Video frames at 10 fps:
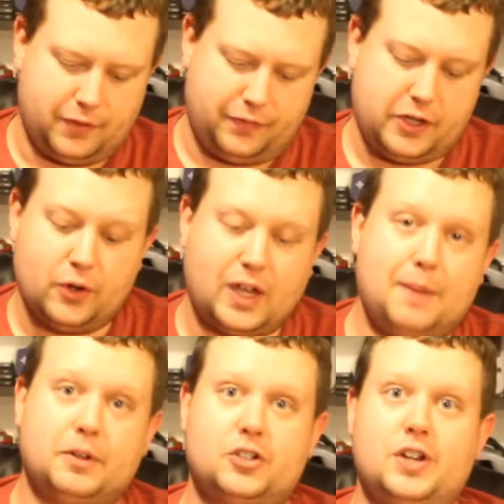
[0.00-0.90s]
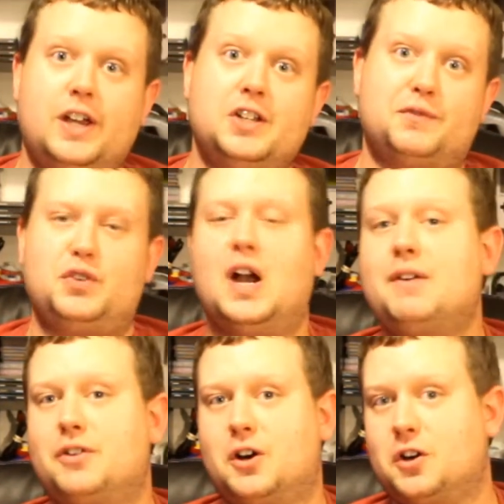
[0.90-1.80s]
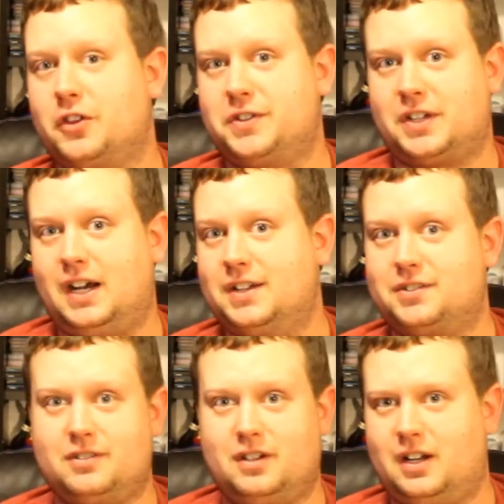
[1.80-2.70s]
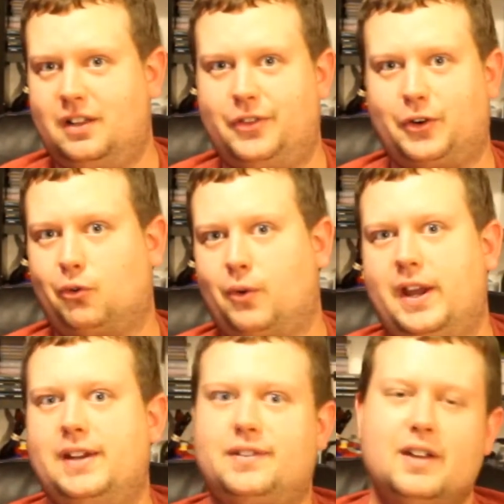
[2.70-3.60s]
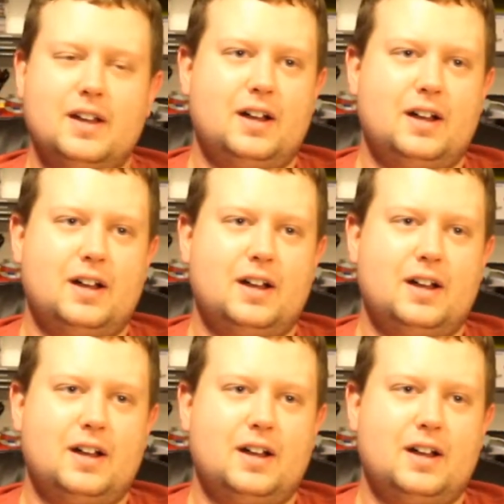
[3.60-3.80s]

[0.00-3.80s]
the Video Game Exchange. If you haven't heard of these guys, they're great.